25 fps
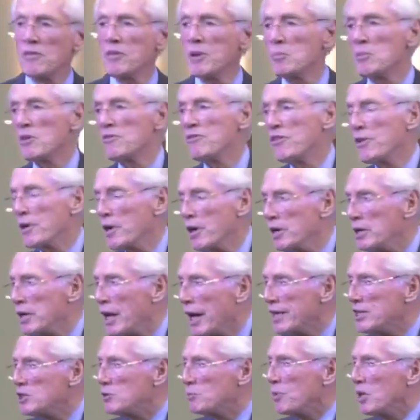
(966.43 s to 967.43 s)
of them are very
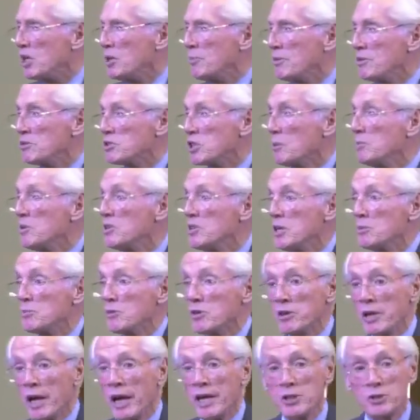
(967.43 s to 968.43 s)
nice people. Some of them
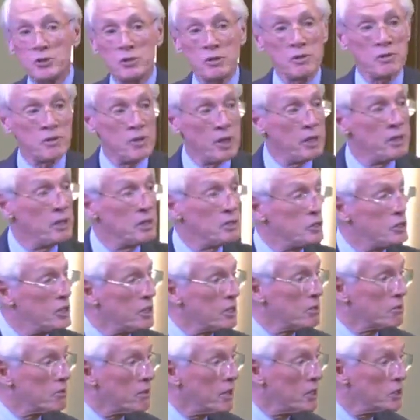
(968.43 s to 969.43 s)
are nicer than the
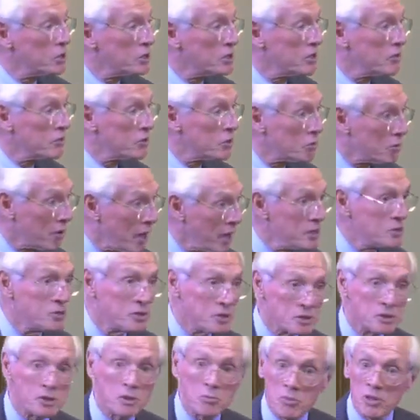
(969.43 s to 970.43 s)
generation of the
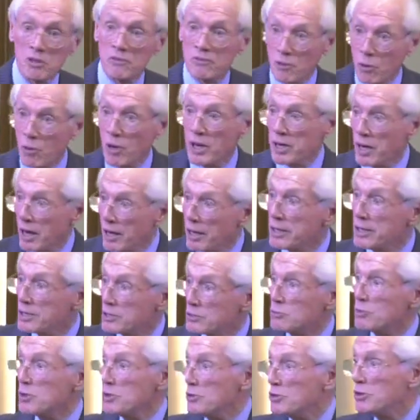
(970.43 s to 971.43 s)
righteous, to be quite
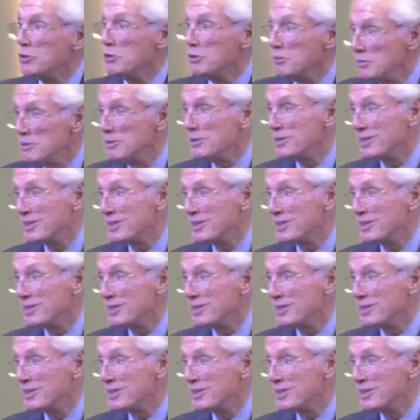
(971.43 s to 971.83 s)
honest with you.